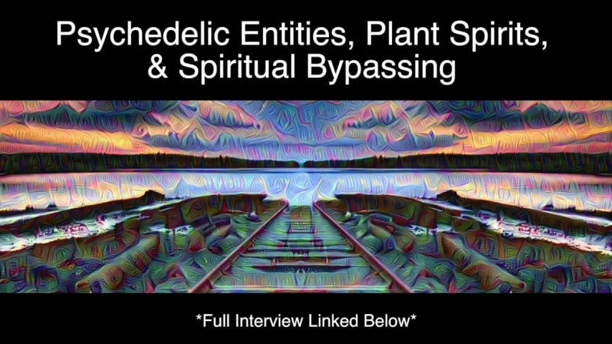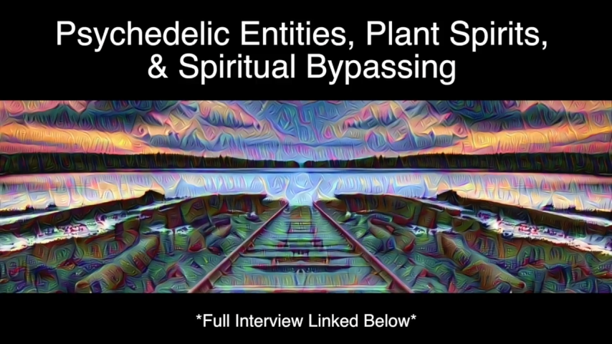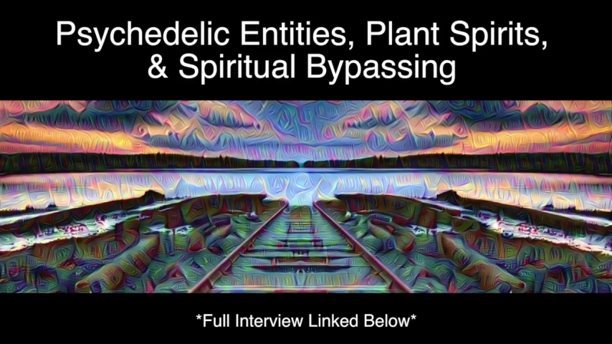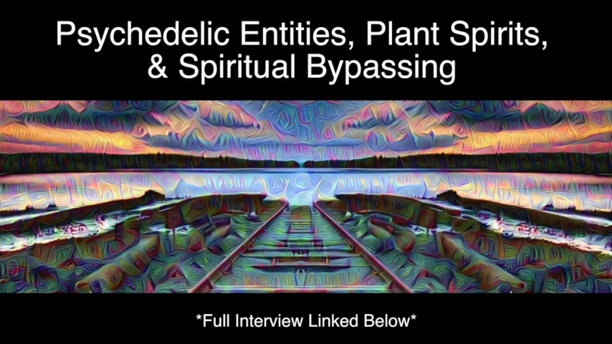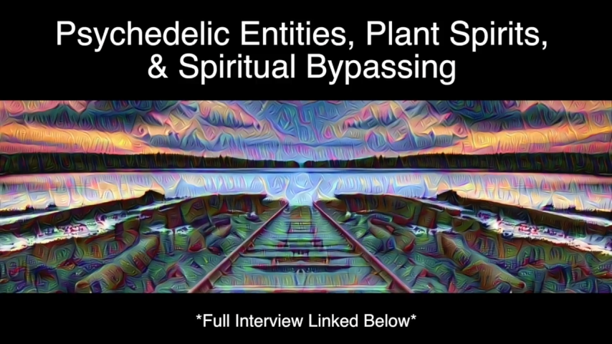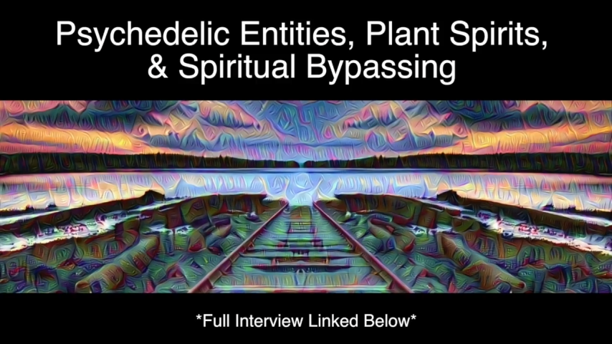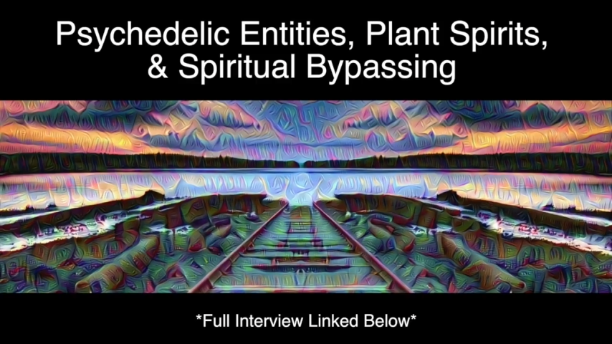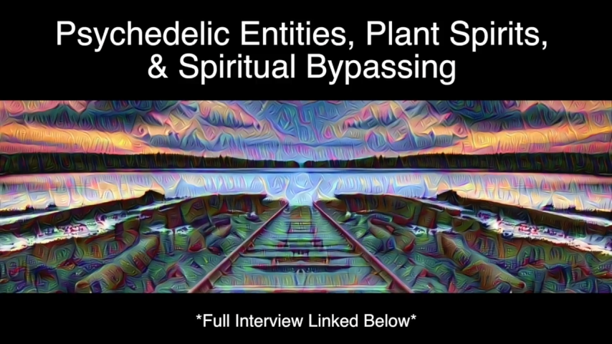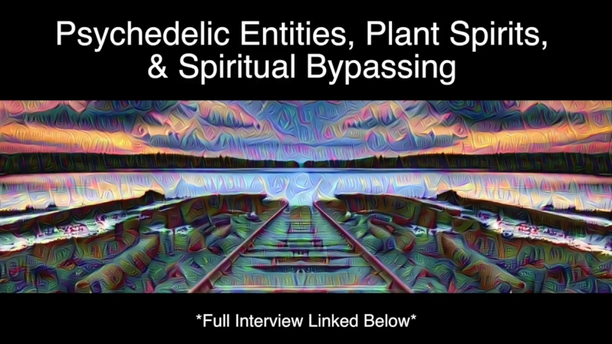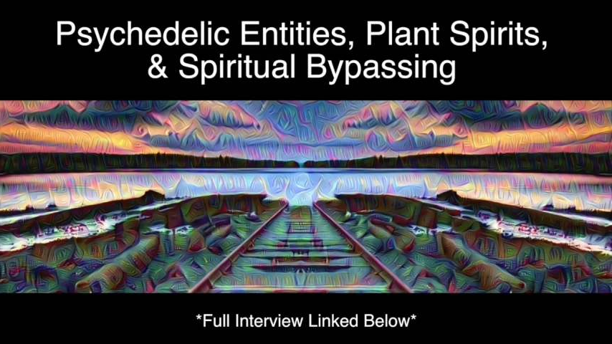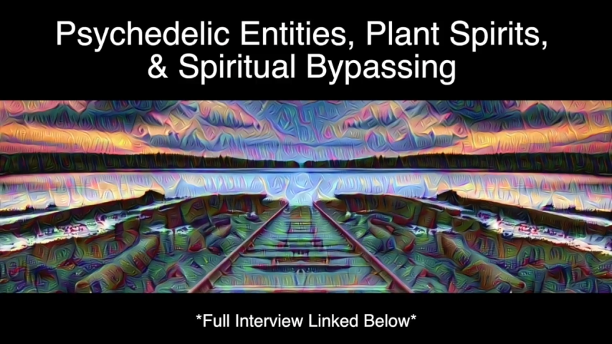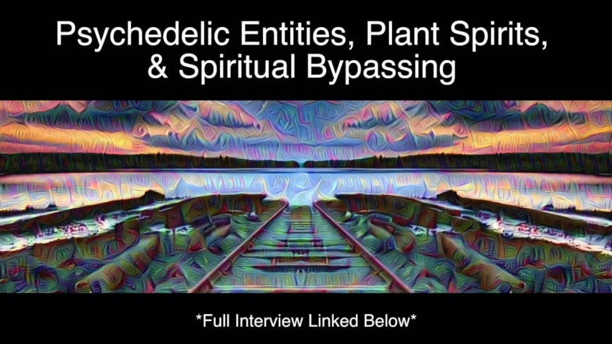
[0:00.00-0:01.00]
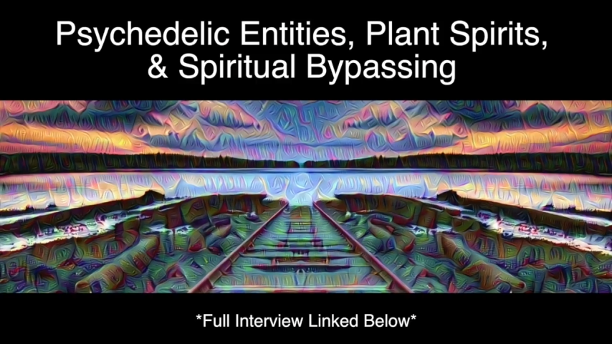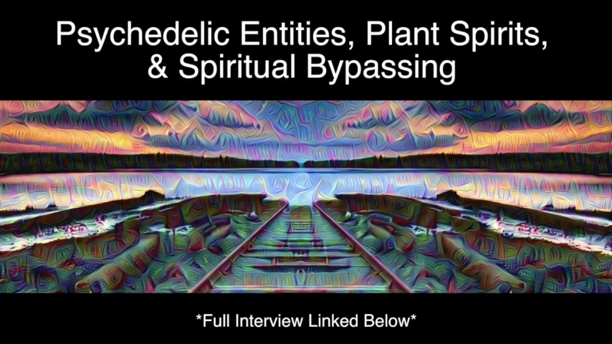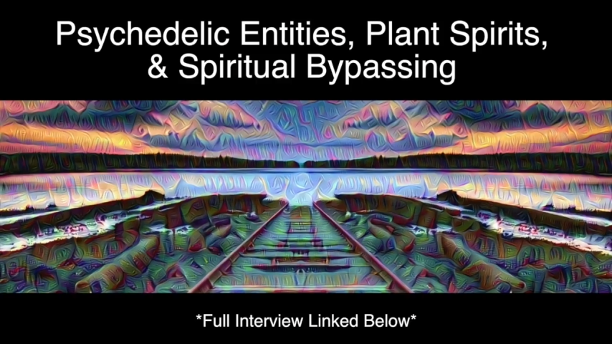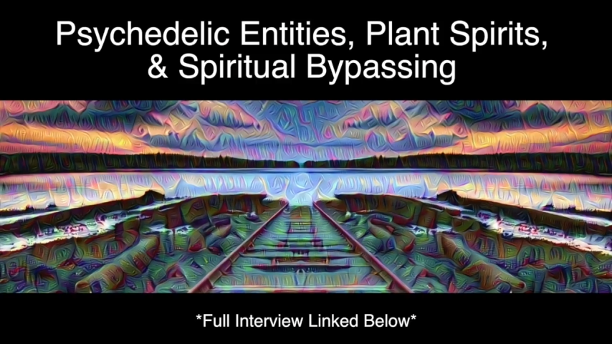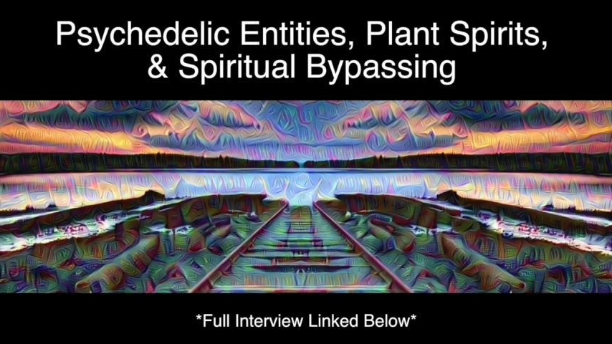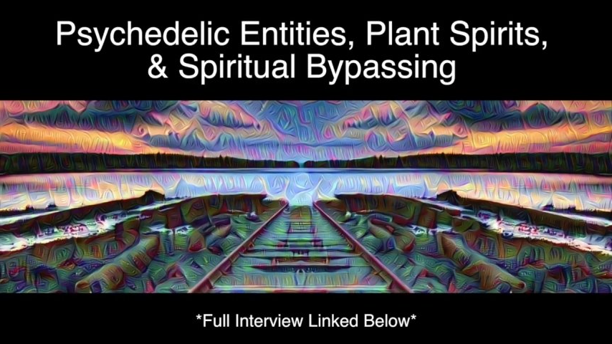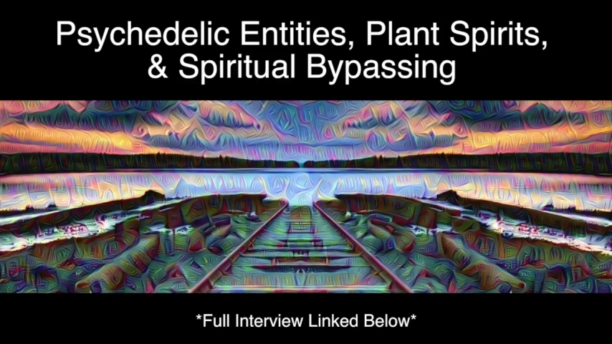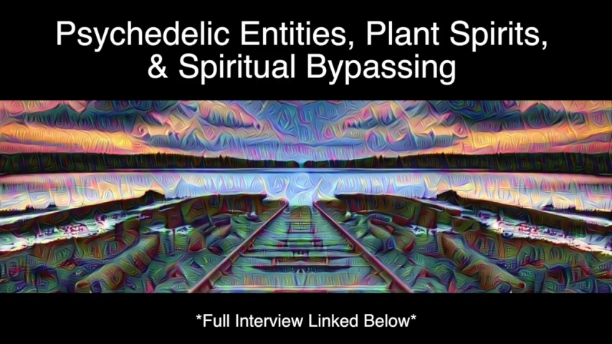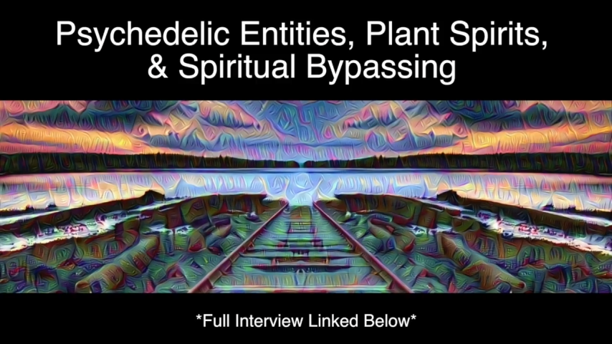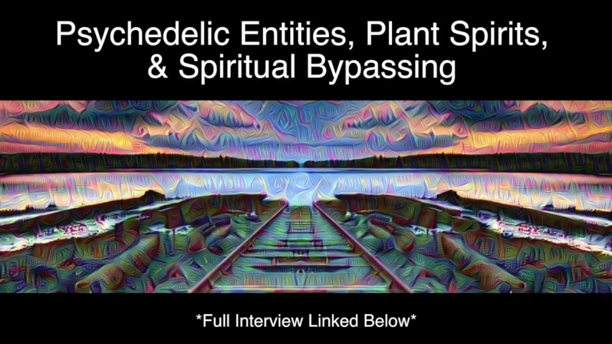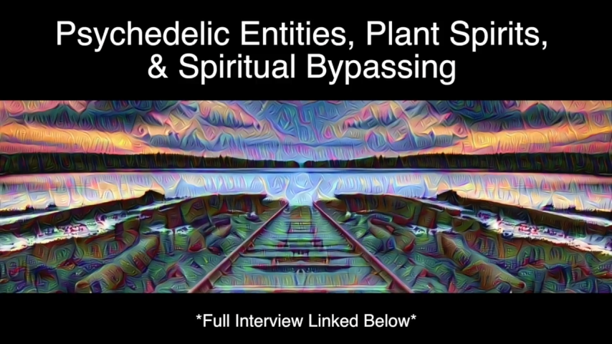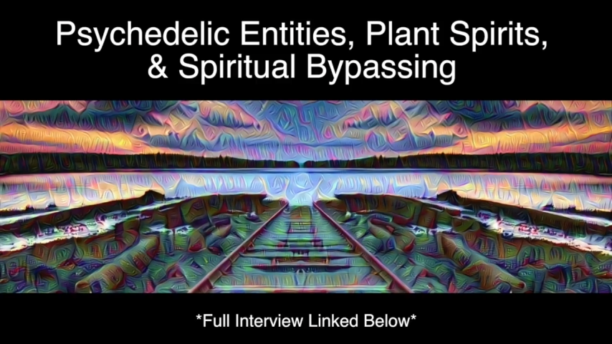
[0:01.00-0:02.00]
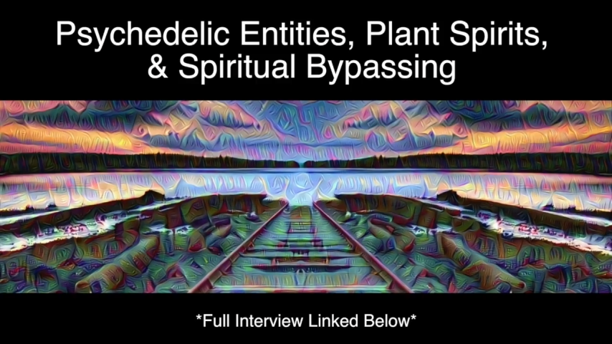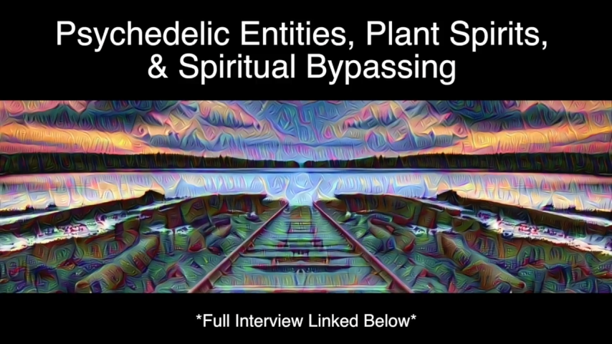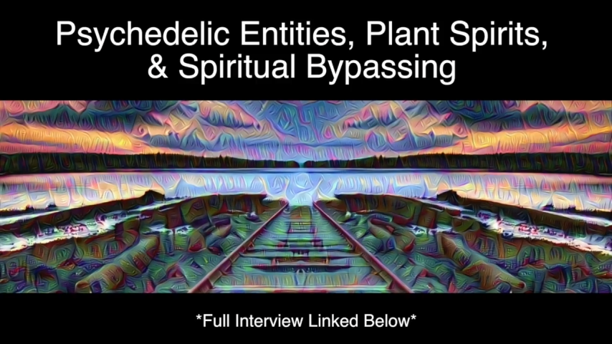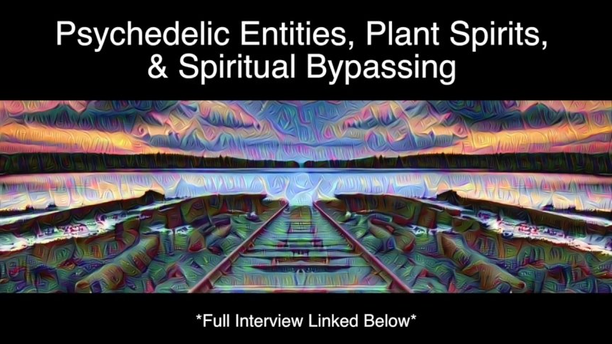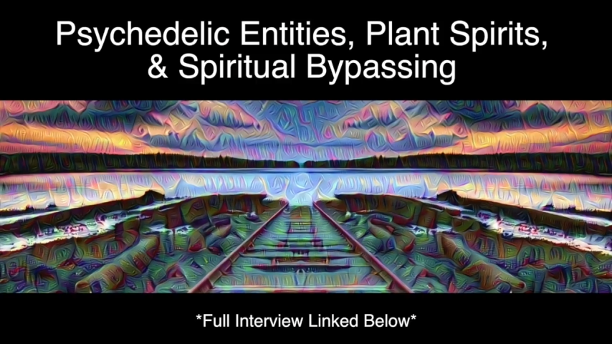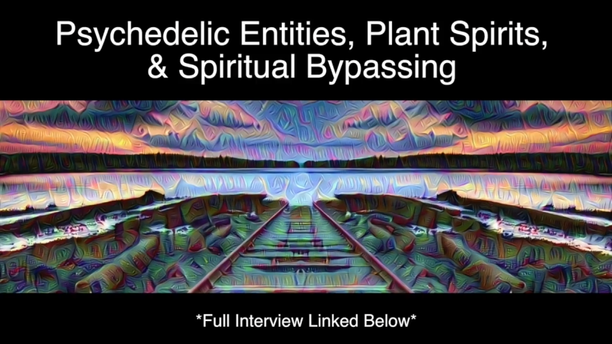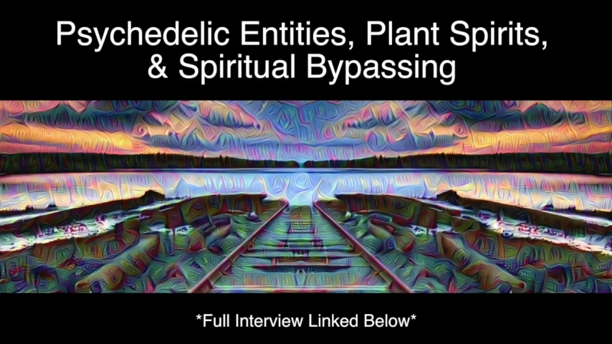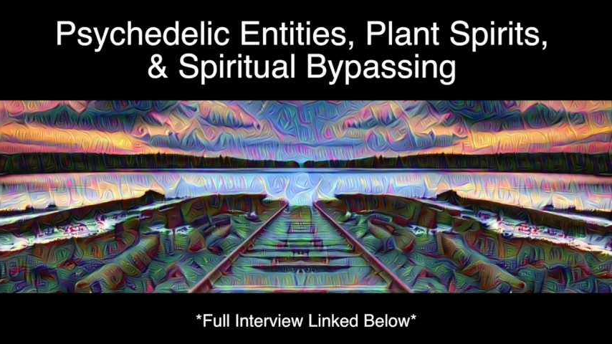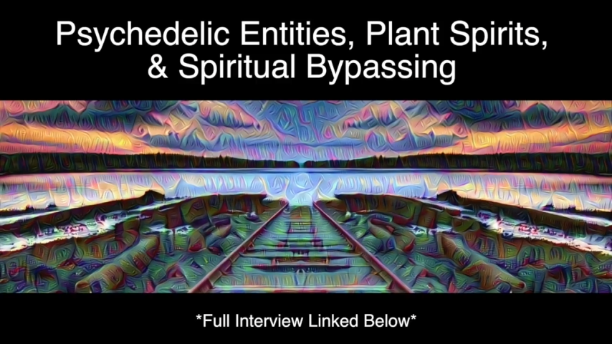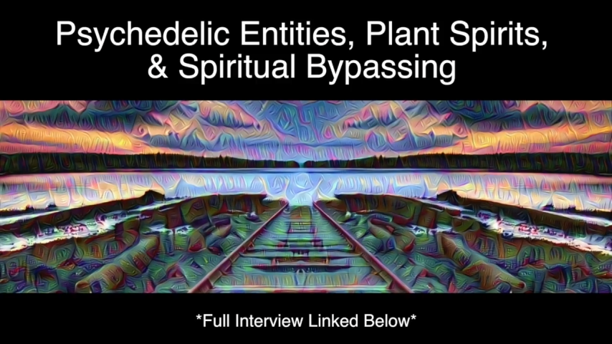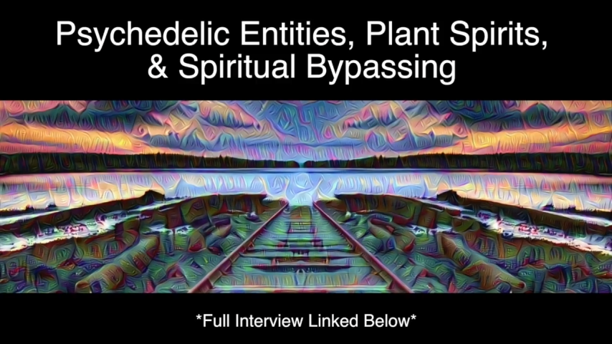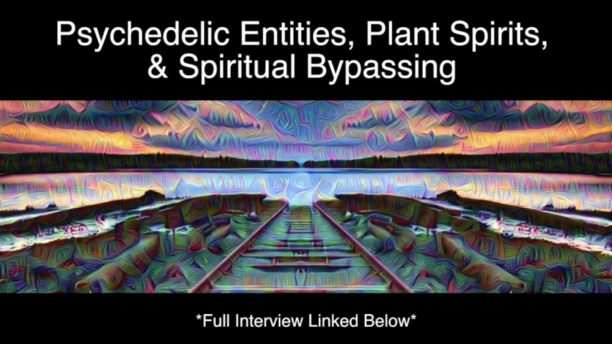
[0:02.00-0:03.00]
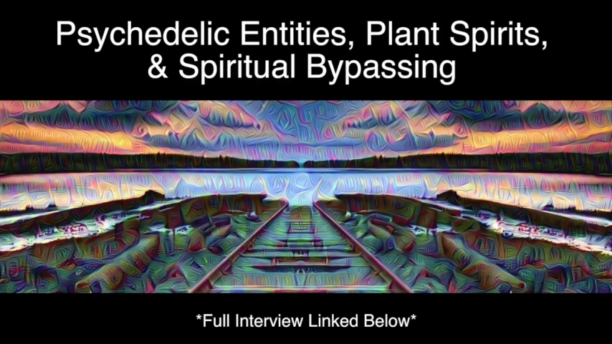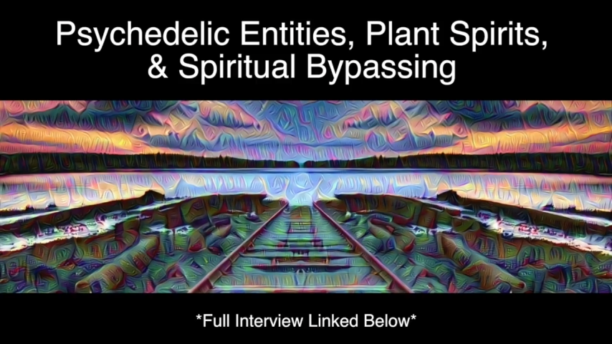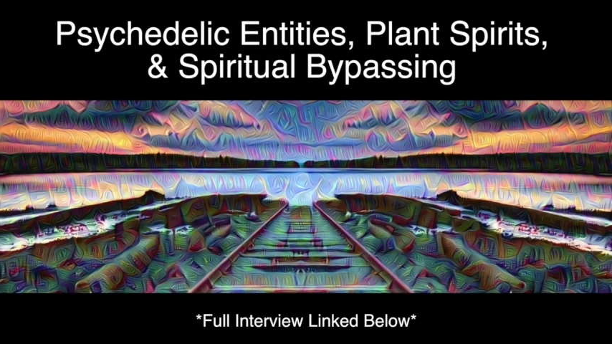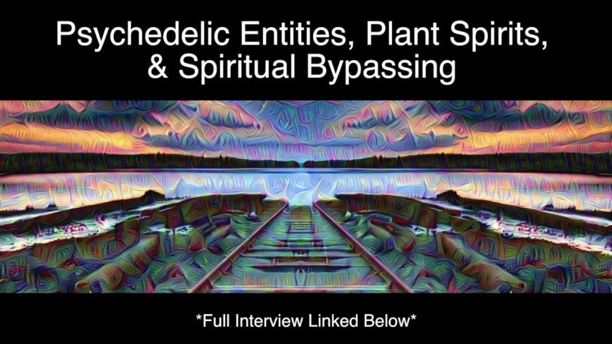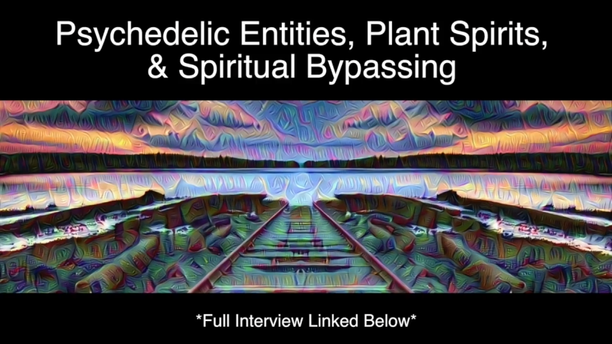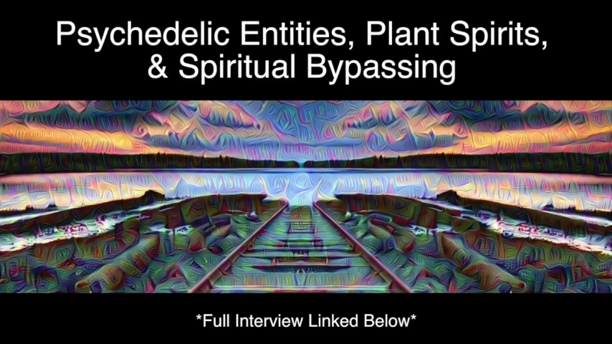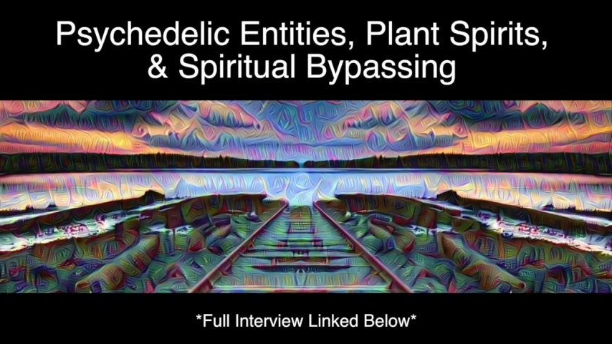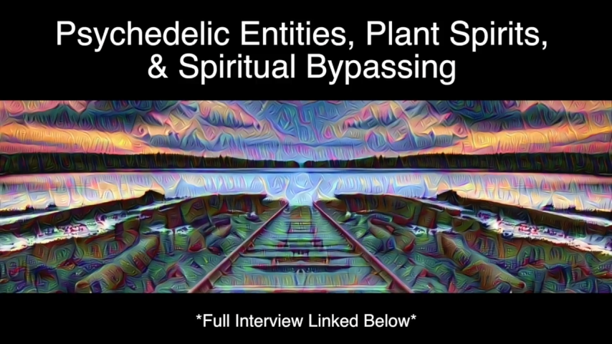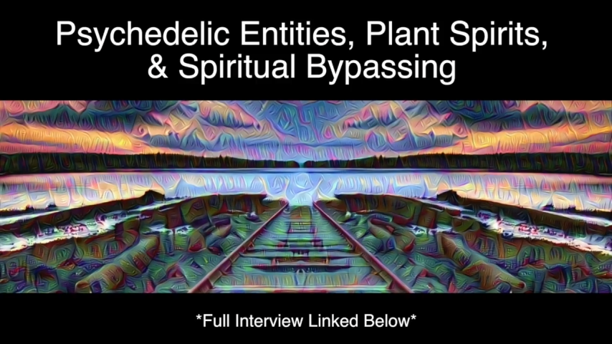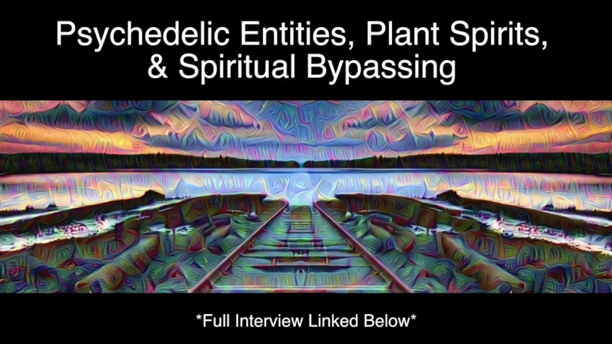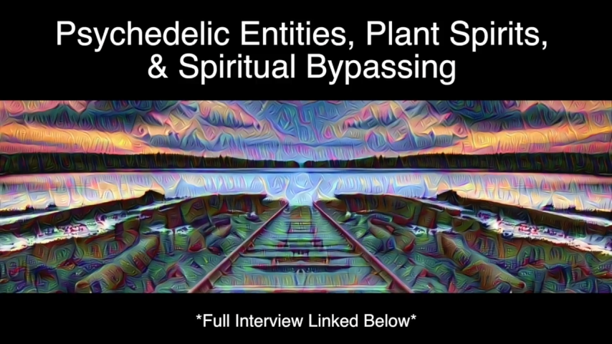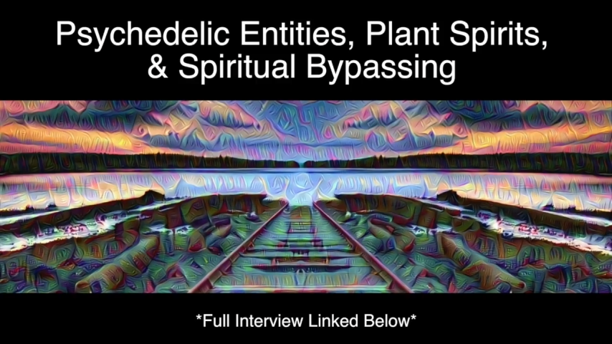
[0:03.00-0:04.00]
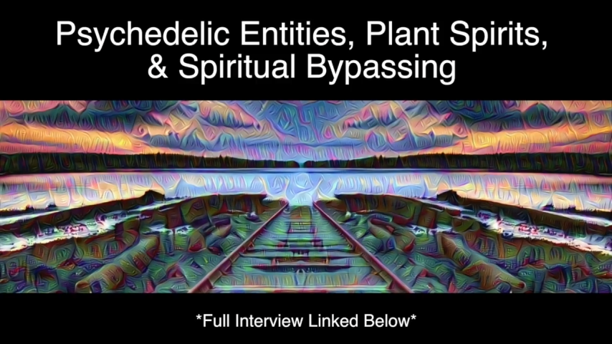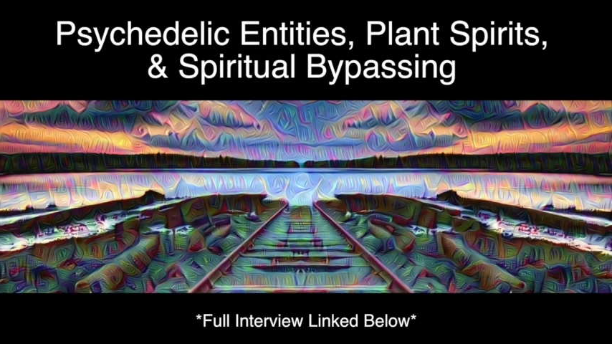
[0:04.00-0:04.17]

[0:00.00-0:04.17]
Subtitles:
No face is visible, so there are no lips to read.